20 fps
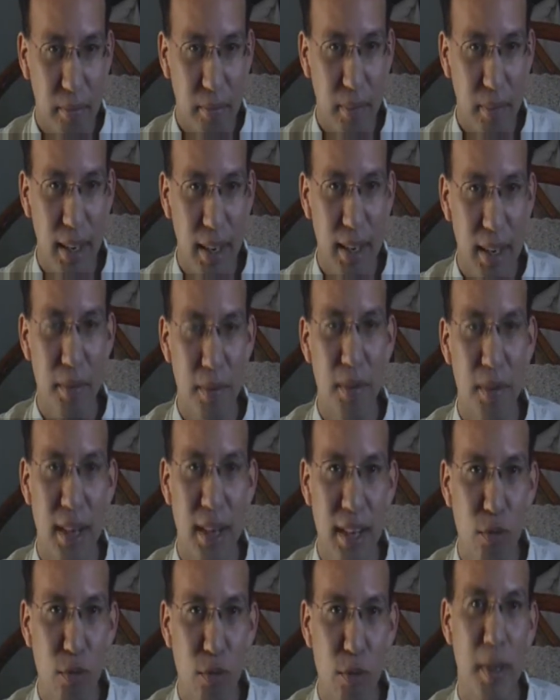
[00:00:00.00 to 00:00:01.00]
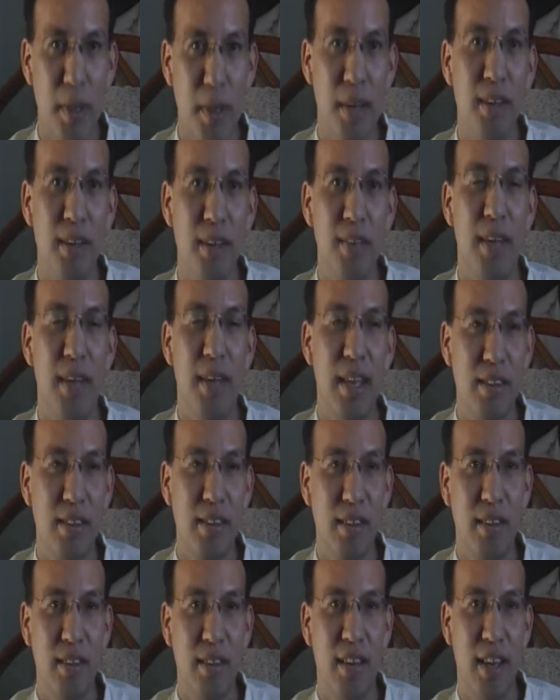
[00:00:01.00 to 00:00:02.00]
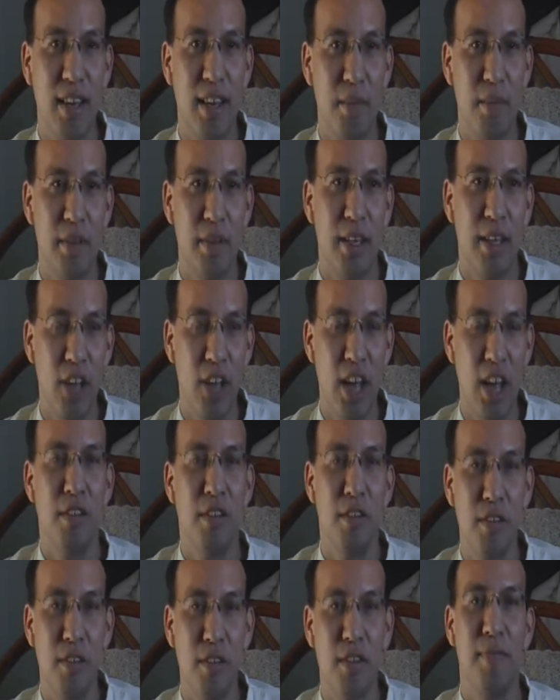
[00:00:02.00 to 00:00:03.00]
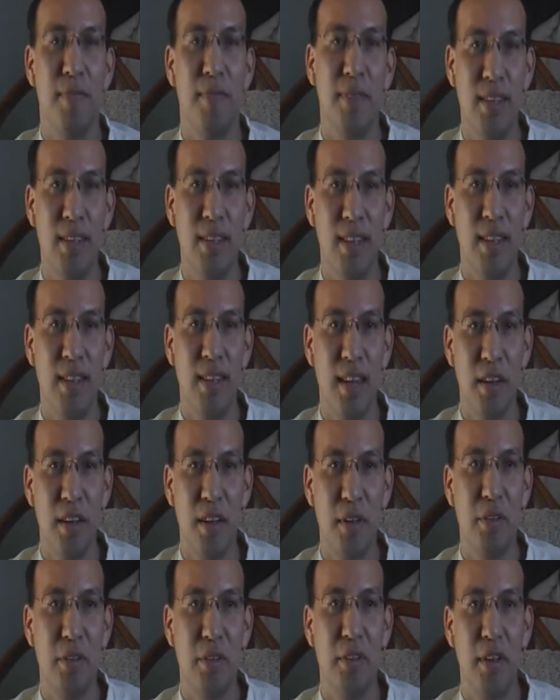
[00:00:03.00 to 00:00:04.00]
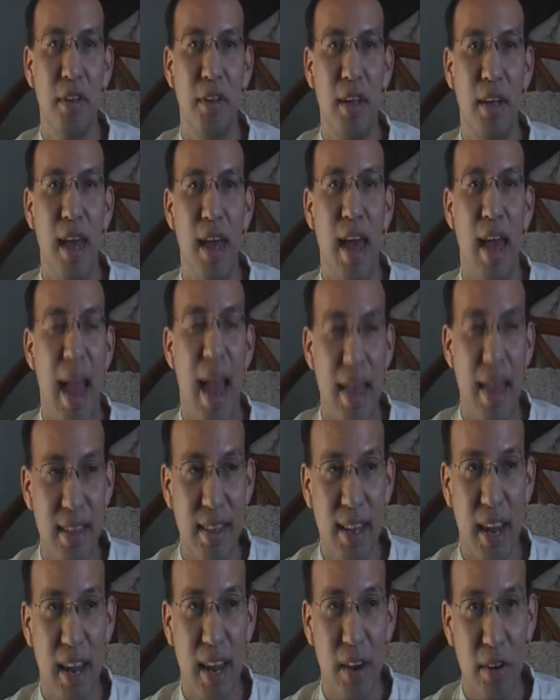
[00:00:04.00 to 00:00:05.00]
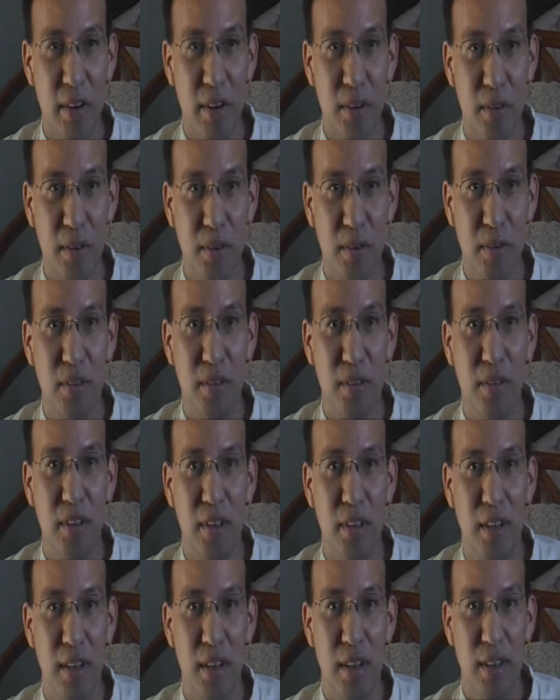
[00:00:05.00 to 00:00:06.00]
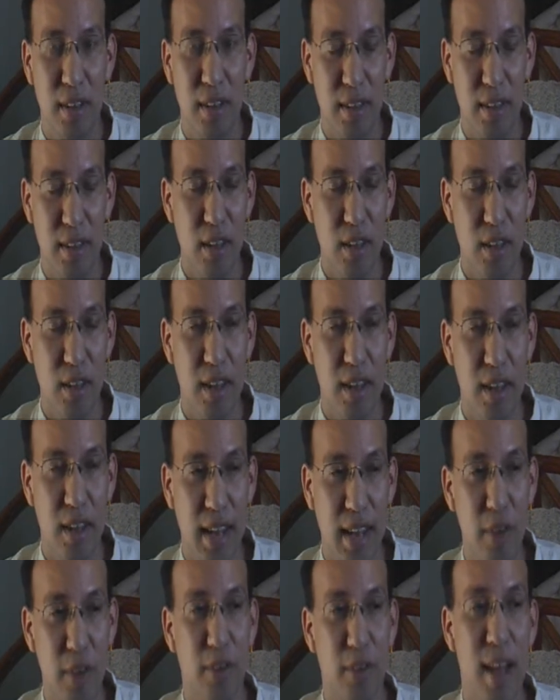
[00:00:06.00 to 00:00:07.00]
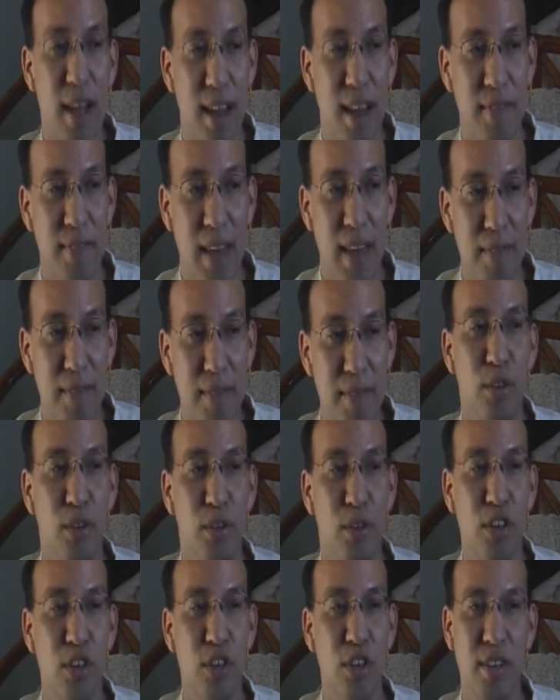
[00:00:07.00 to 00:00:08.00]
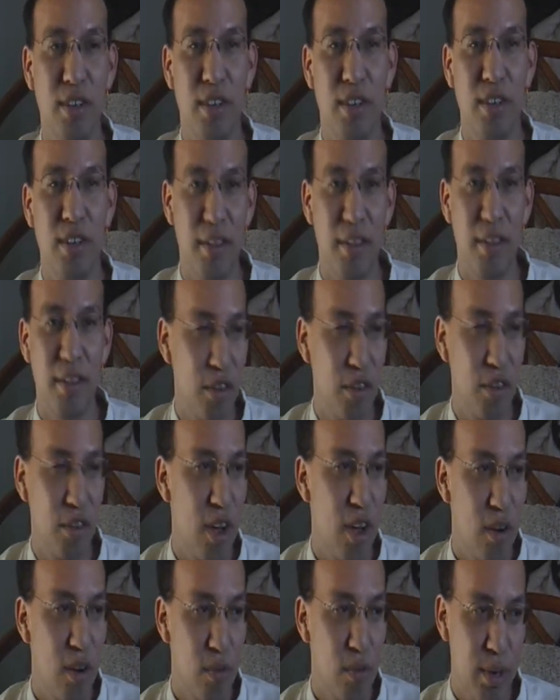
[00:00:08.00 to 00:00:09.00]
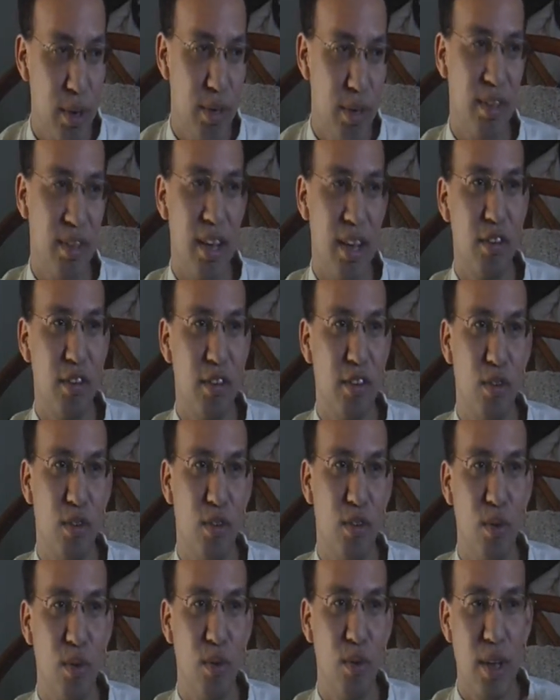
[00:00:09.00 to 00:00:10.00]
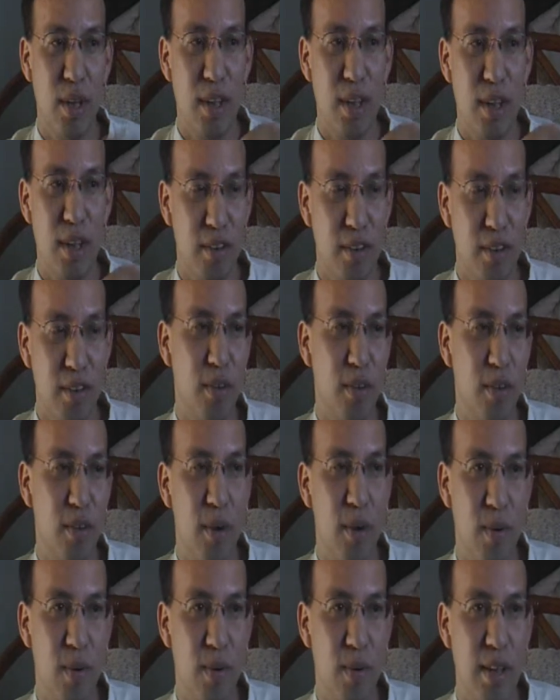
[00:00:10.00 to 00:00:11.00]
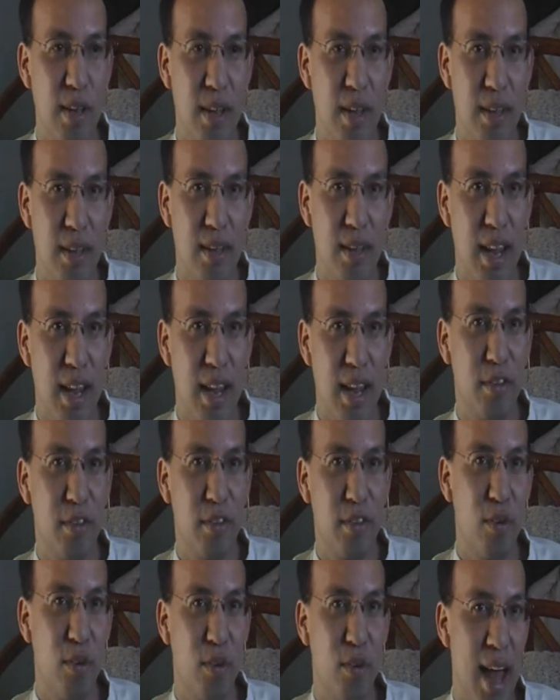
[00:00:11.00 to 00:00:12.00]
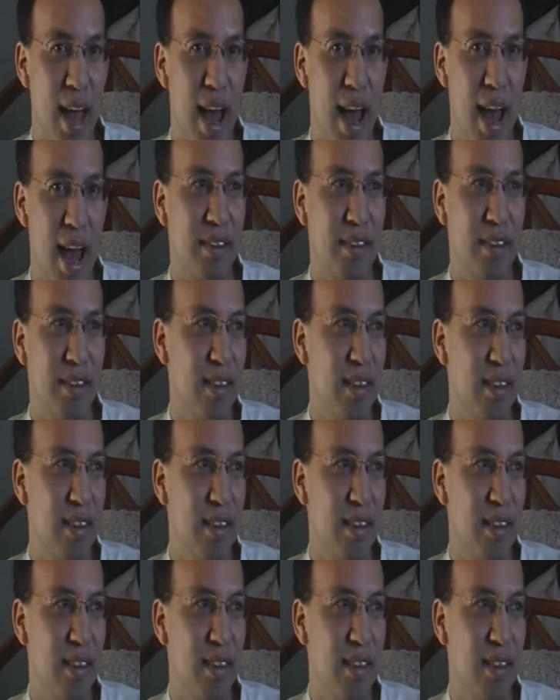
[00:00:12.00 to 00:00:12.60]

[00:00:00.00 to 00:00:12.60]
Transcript: Even though it is repetitive, it's still likable. It changes enough the details, and the characters, the character have evolutions. It's not just reset to 0. The characters don't act